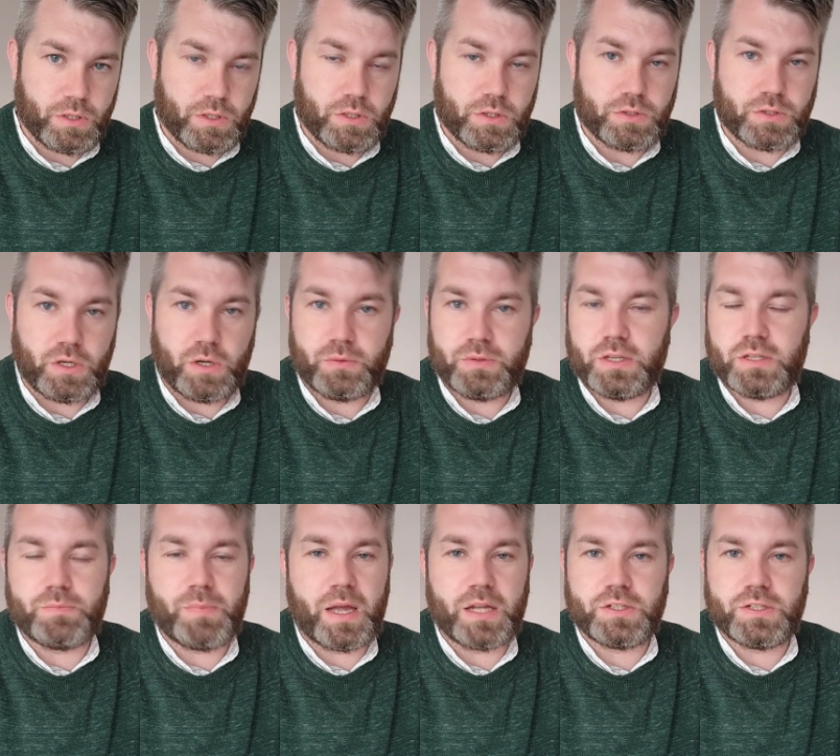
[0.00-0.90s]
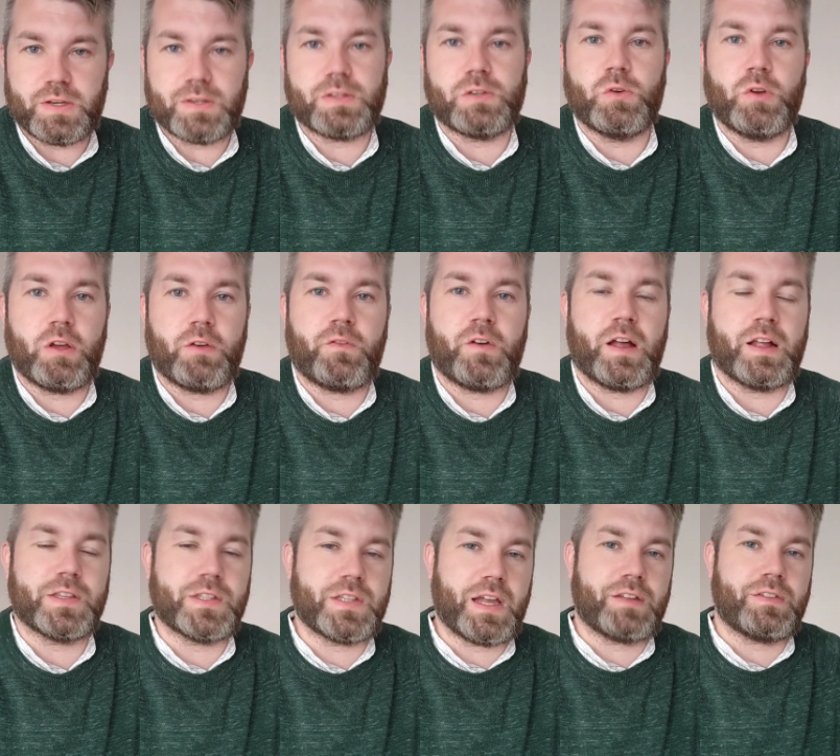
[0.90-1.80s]
So these Manchester United
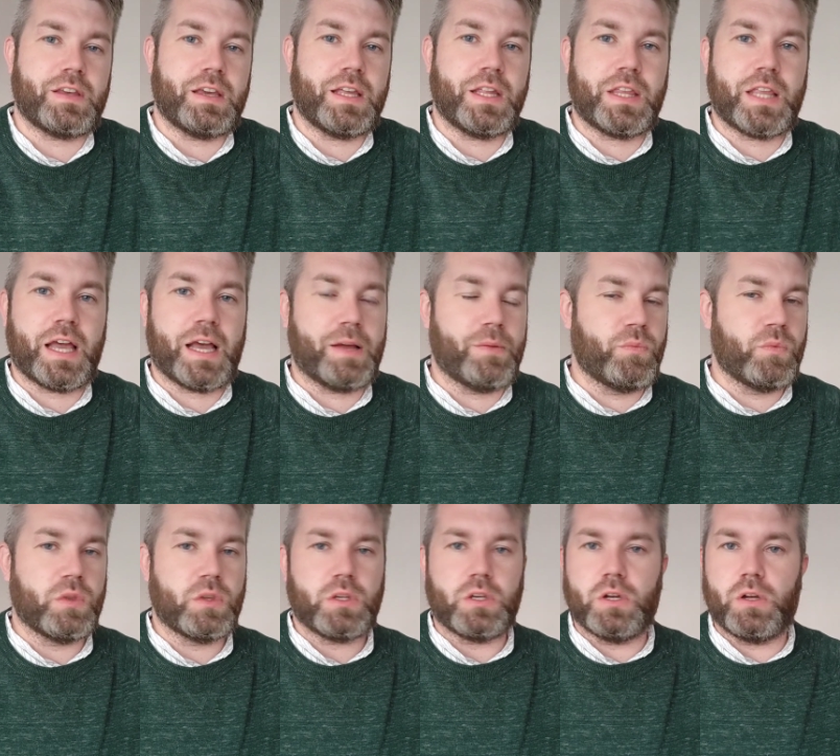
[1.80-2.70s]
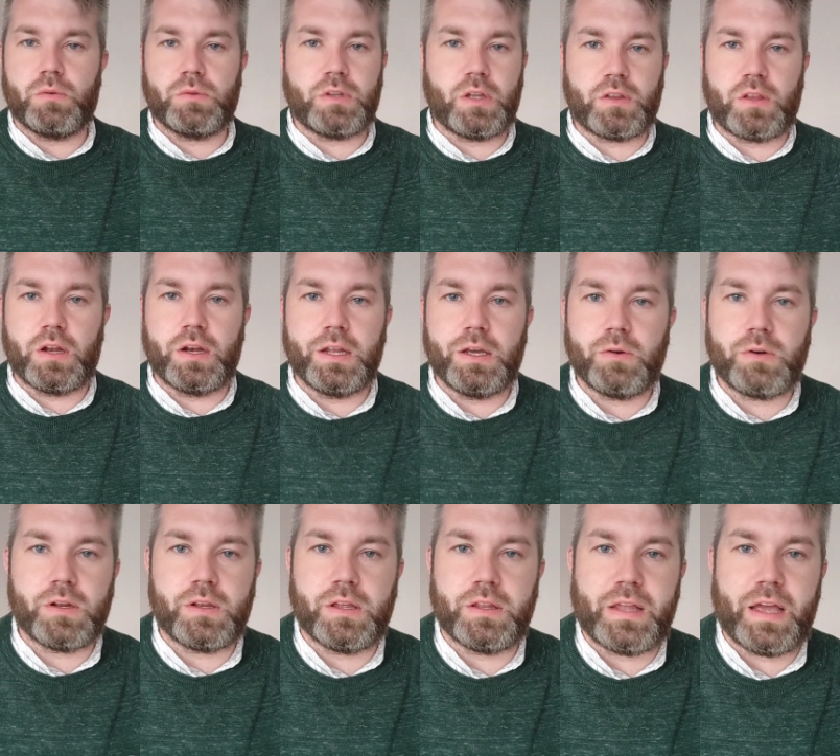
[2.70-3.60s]
fans that think that you know they're
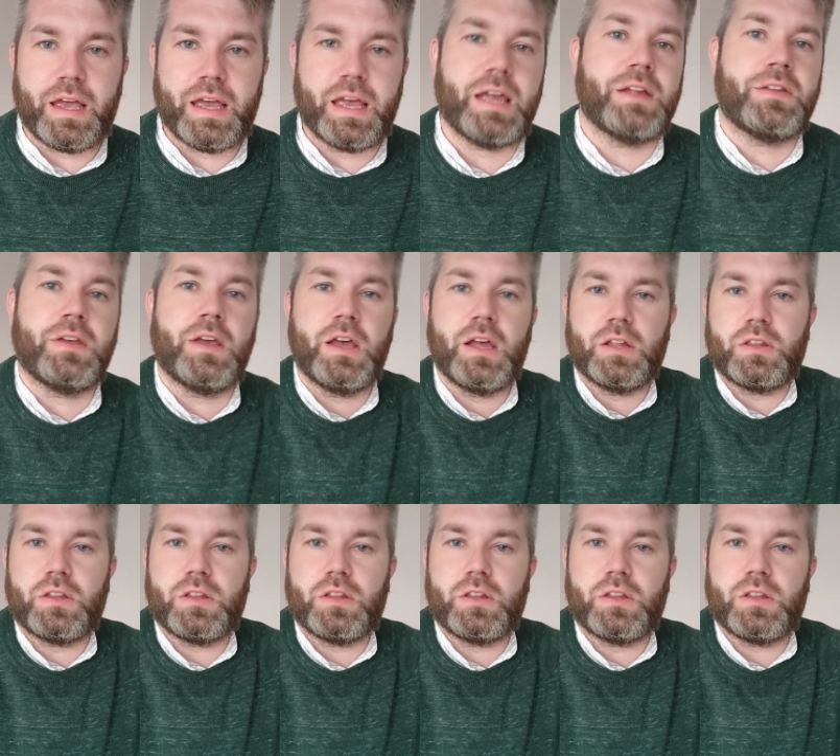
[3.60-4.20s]
deluded in their head,